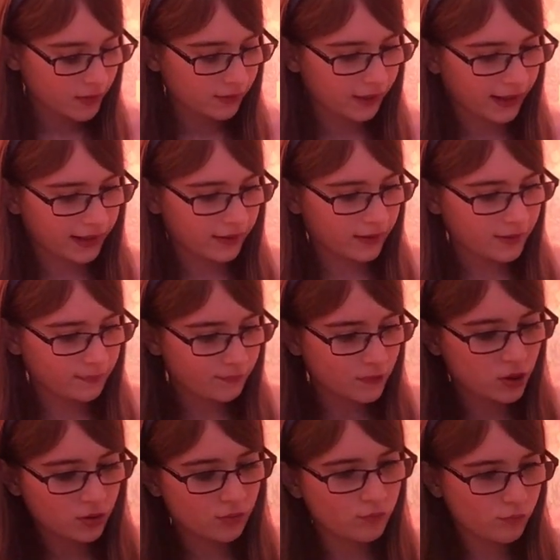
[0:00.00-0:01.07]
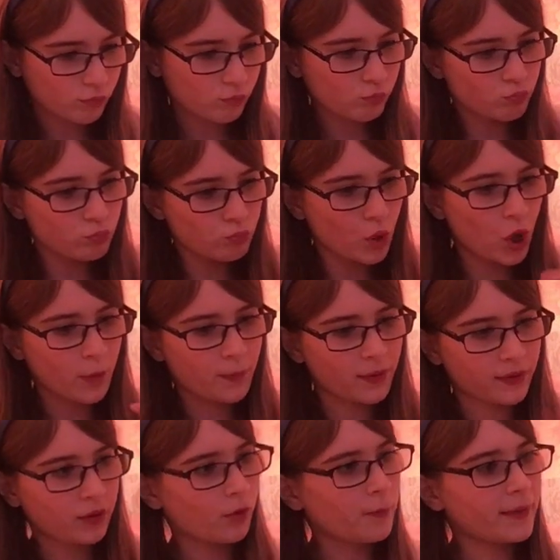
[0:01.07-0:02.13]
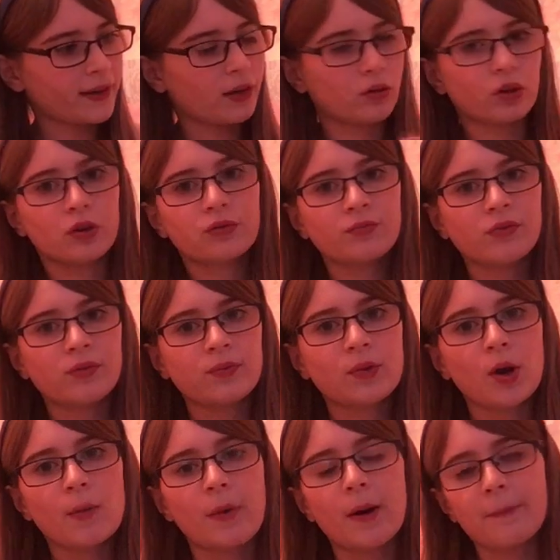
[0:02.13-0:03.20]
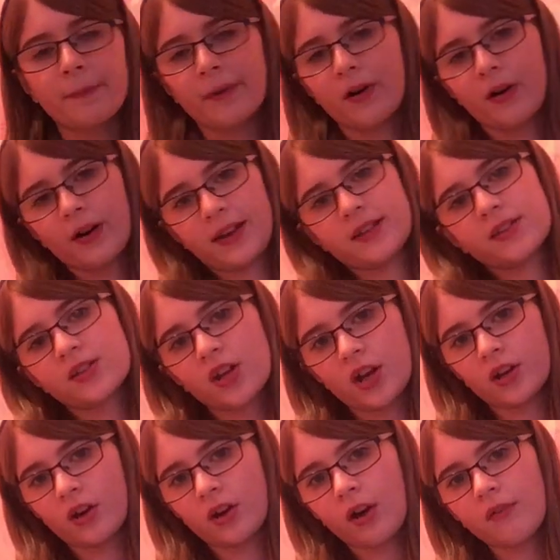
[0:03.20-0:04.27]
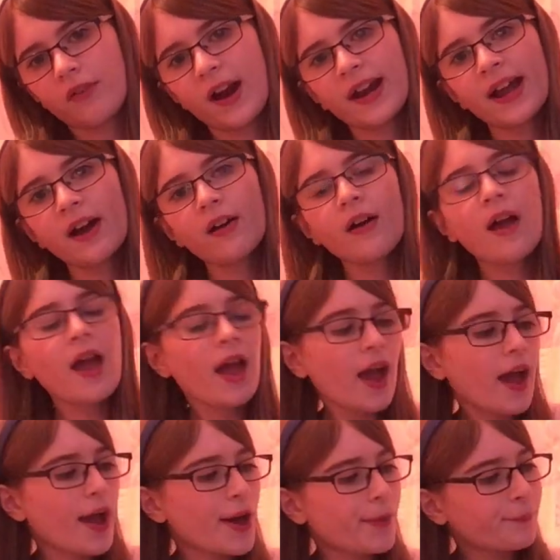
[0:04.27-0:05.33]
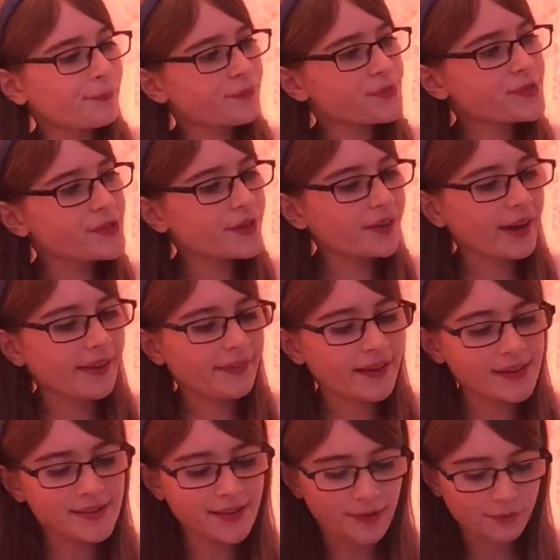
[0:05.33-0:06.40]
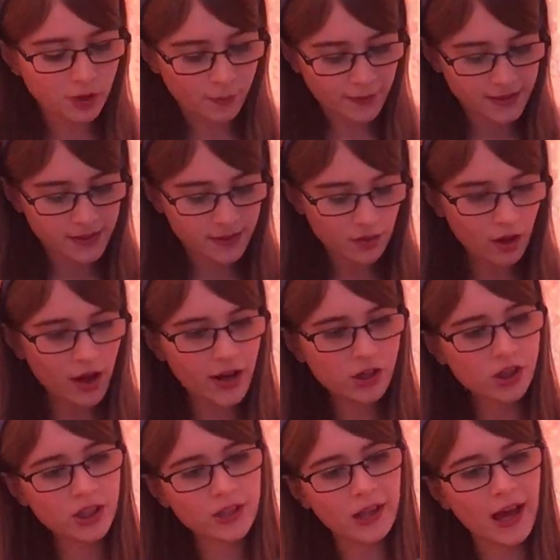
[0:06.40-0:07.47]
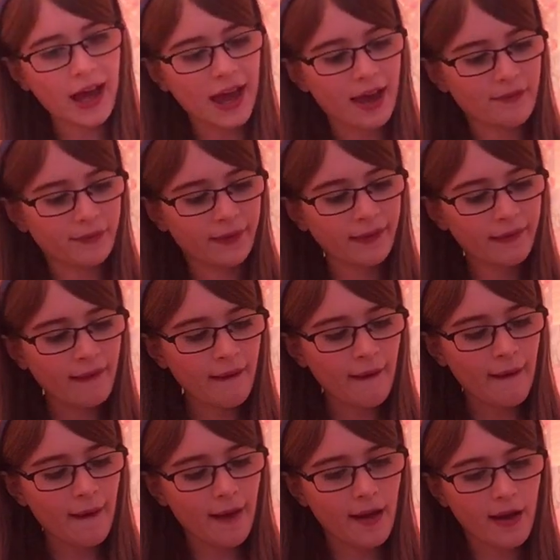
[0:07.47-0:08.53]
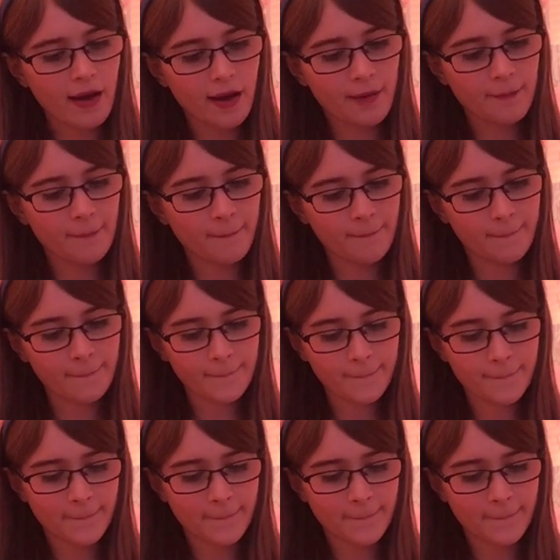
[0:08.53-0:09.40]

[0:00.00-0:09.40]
like open up and it'll come on, but it's turning off right now. Um, so yeah, that's the laptop. It's not actually that heavy, um,